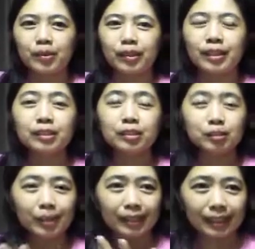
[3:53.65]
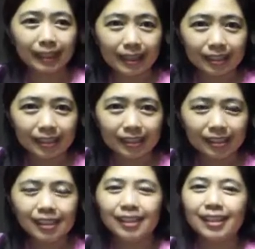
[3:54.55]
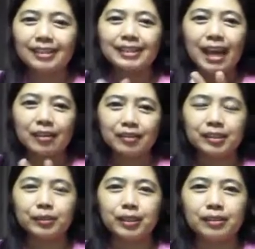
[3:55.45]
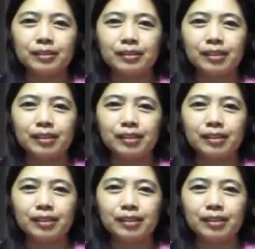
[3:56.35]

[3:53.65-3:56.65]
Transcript: Okay, to make it clear, let's have this one.